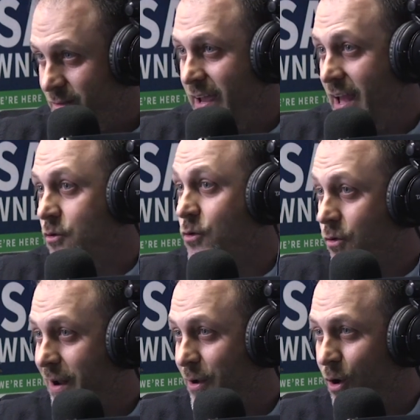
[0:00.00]
take out new
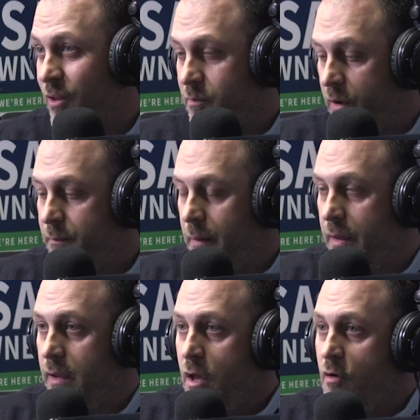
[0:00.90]
credit cards, but
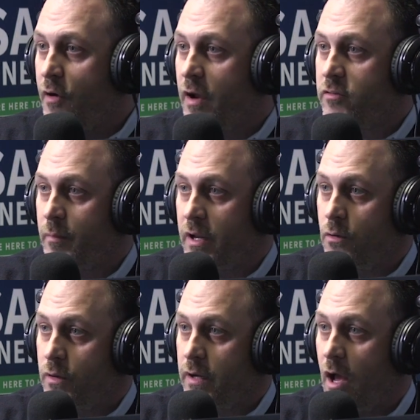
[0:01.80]
maybe find somebody
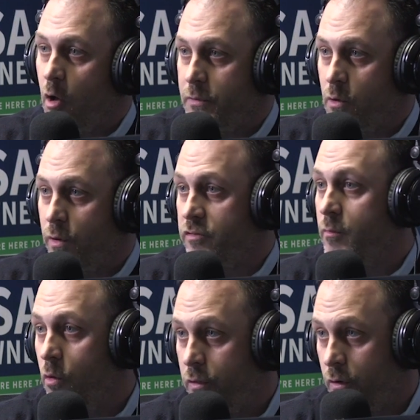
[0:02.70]
who can help you with
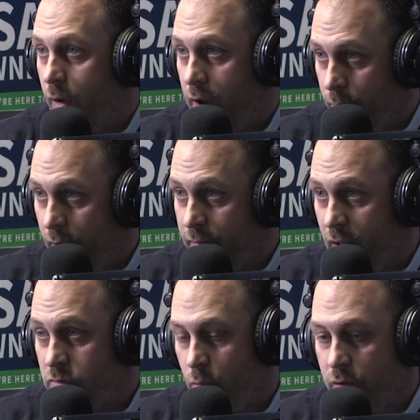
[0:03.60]
some older credit, right?
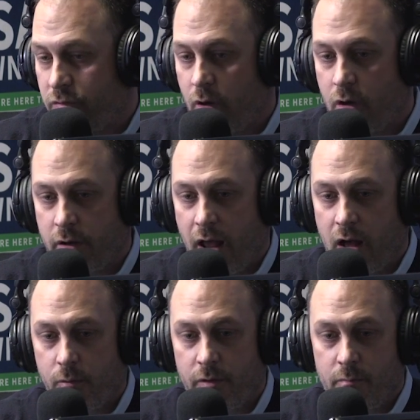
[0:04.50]
That's always a good
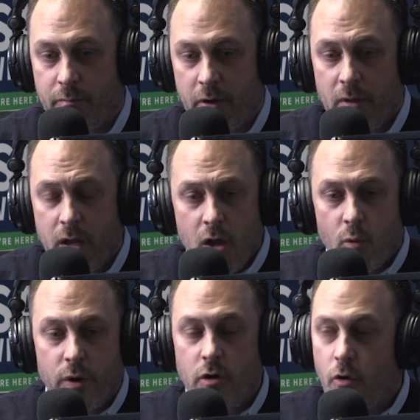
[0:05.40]
algorithm. But
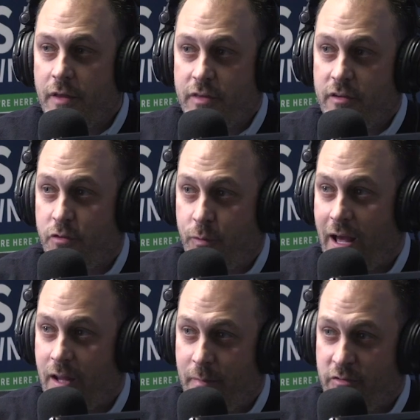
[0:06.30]
we know that there's 3
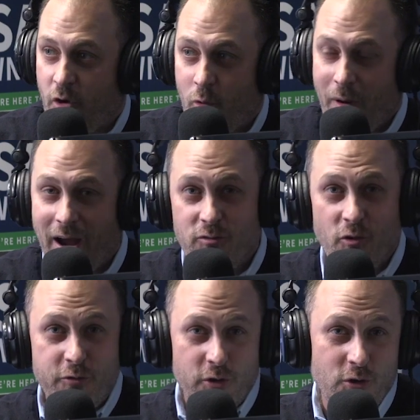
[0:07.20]
elements to home buying.
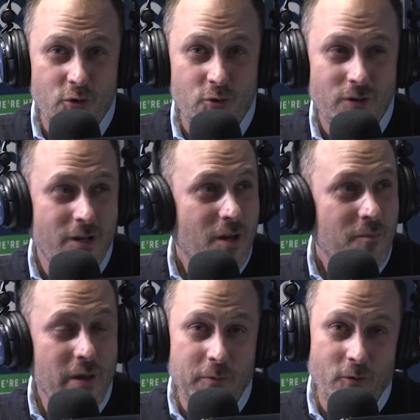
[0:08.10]
So for you
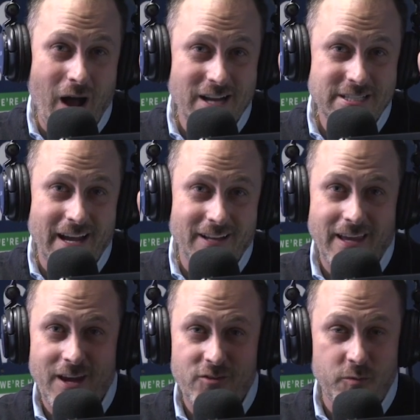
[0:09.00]
people watching out
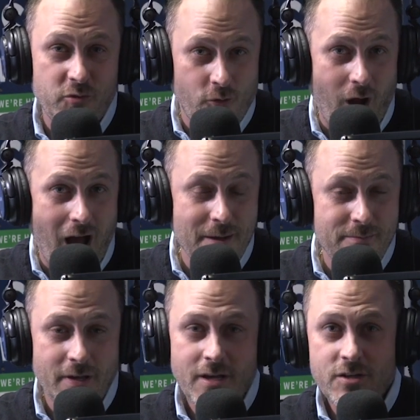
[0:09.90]
there, subscribe
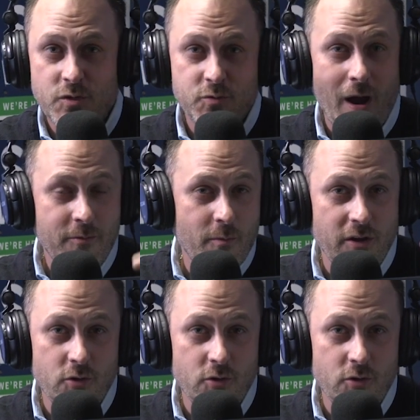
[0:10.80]
to my